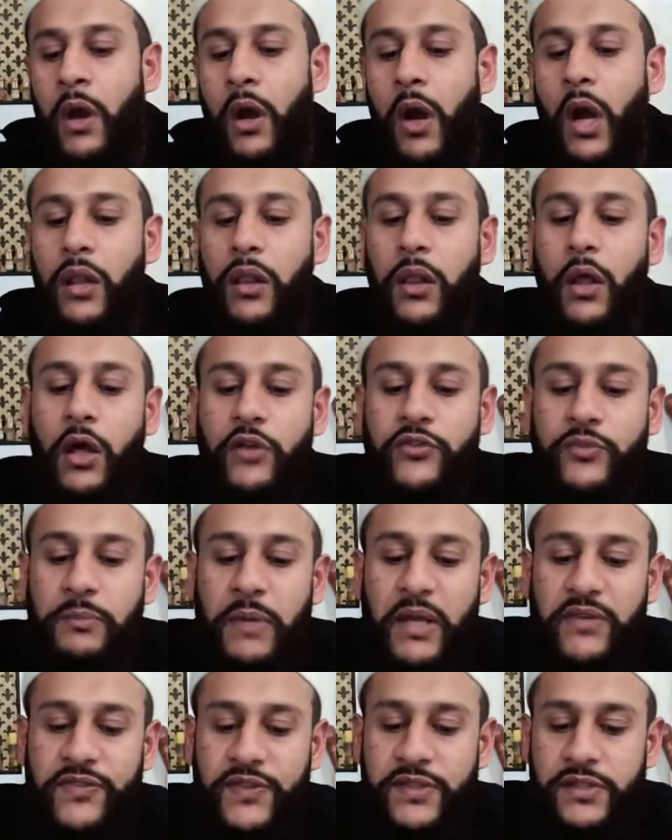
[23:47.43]
Allah's
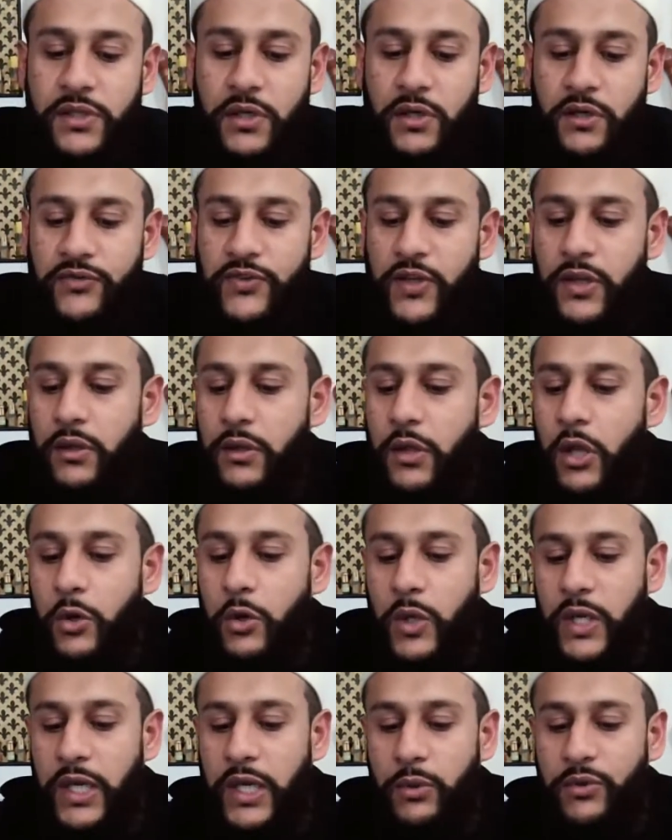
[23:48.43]
Messenger
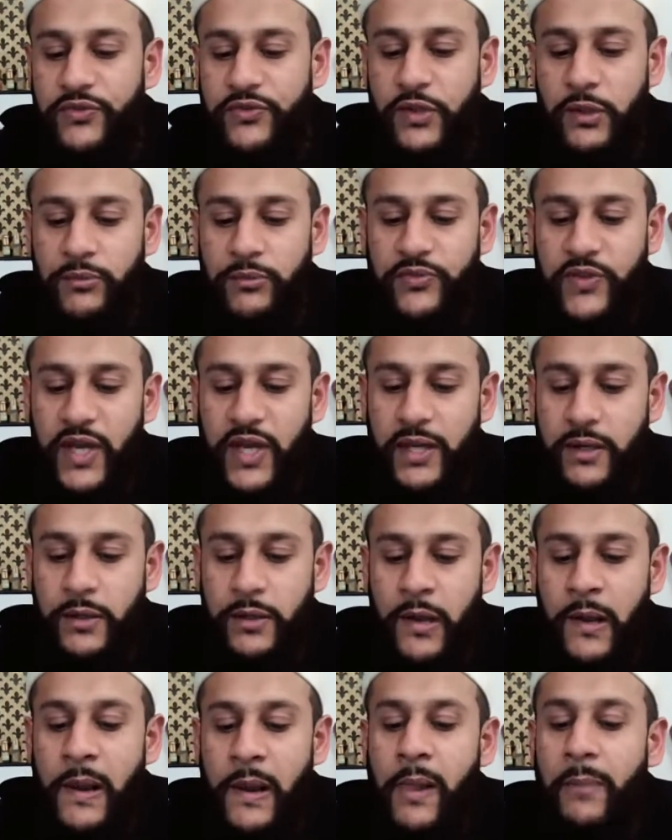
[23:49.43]
sallallahu alayhi wasallam said,
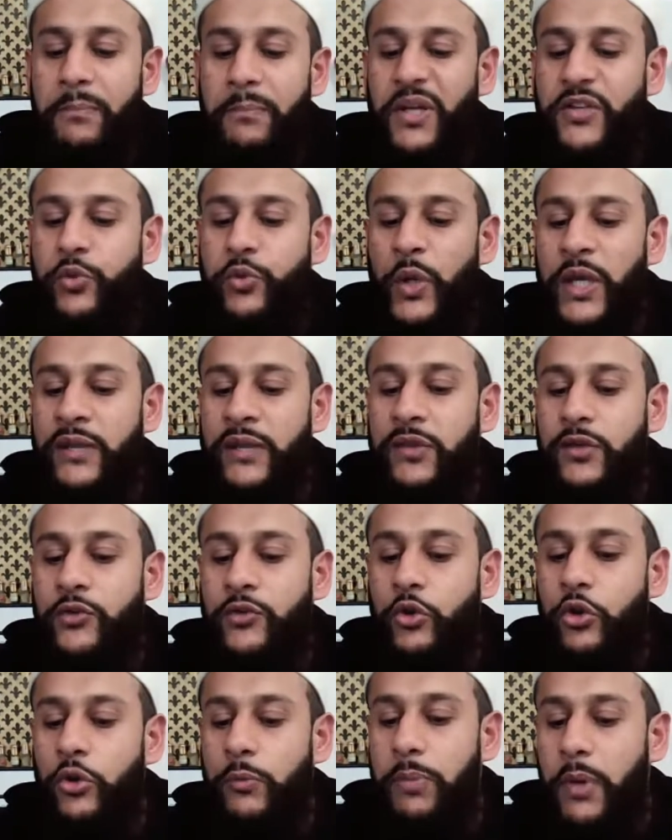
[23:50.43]
between the
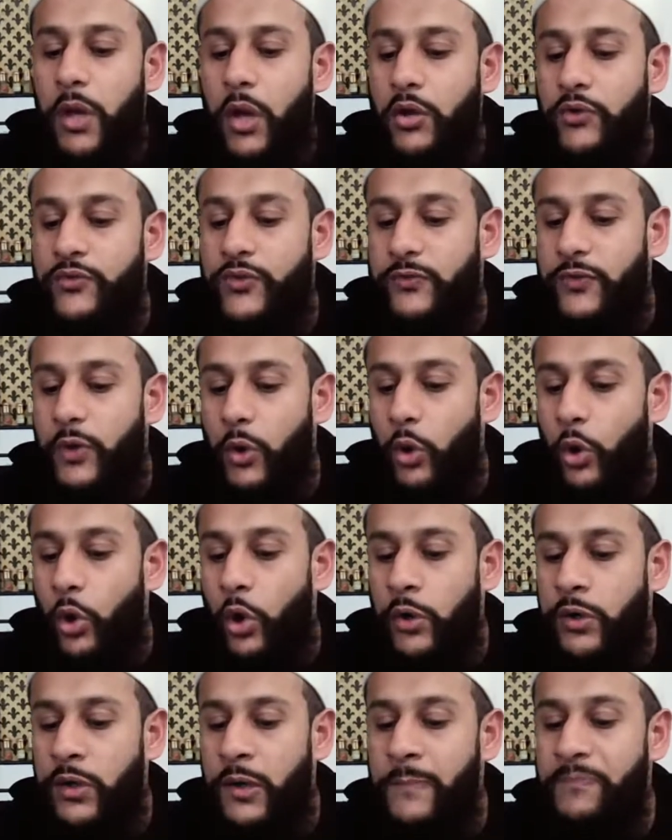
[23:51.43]
two blows of the
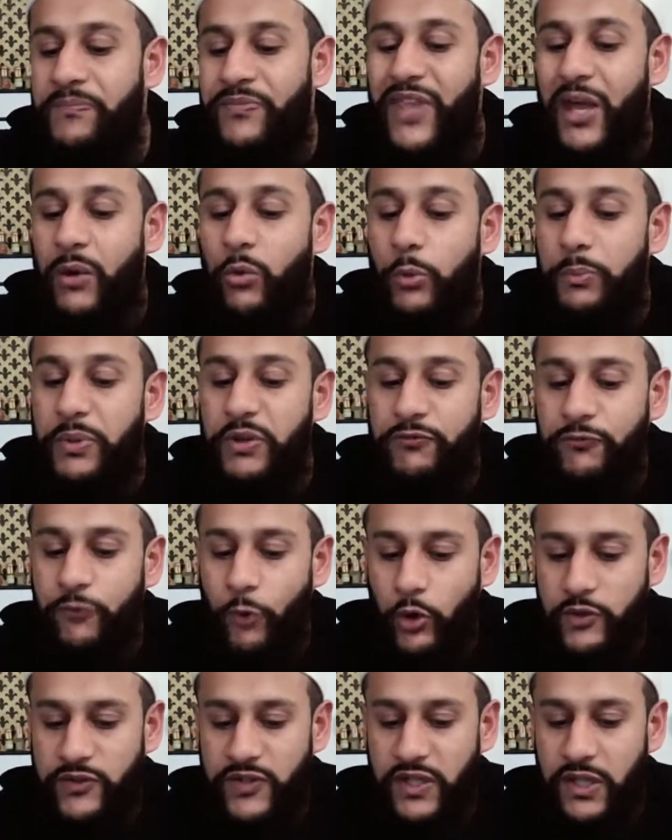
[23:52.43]
horn, there will be
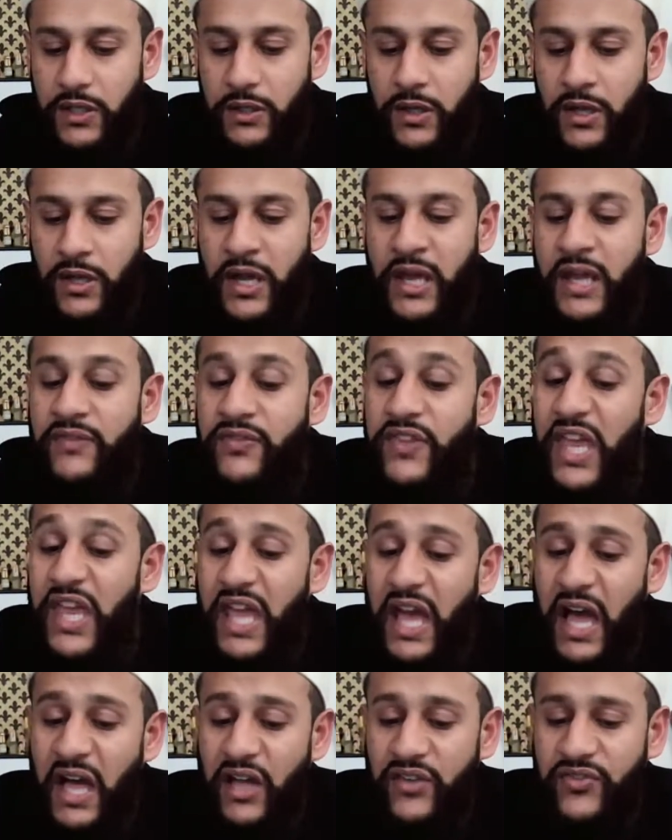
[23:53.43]
40. They
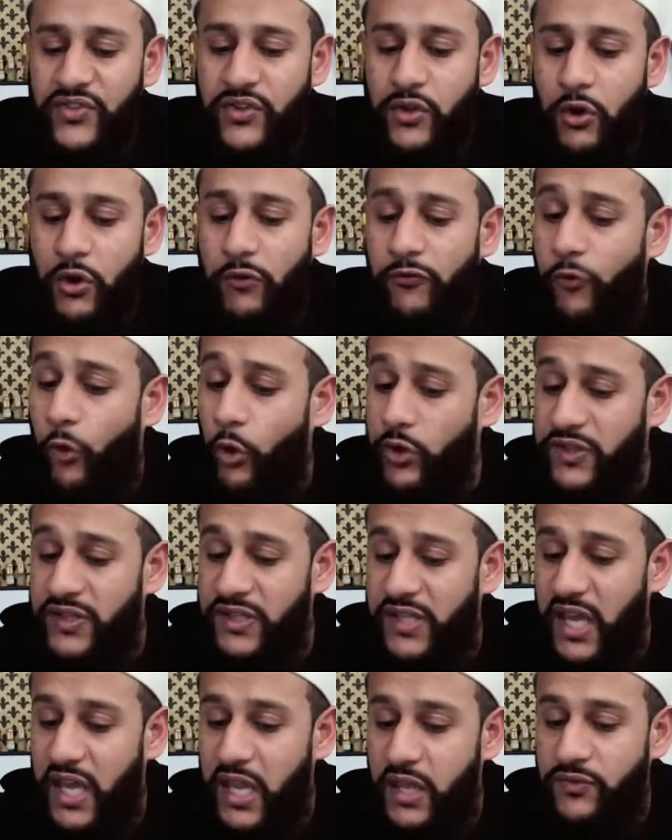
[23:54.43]
asked, 40
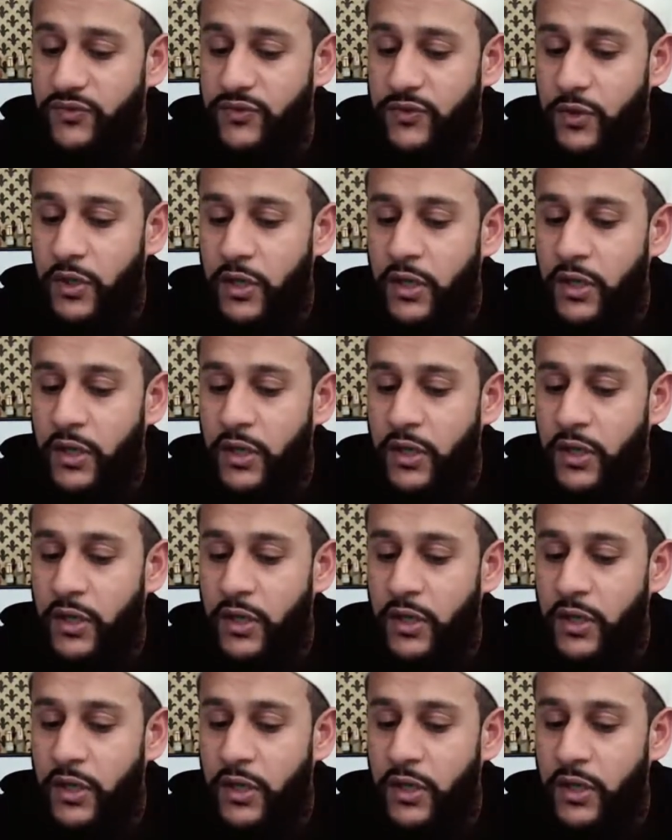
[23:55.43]
days?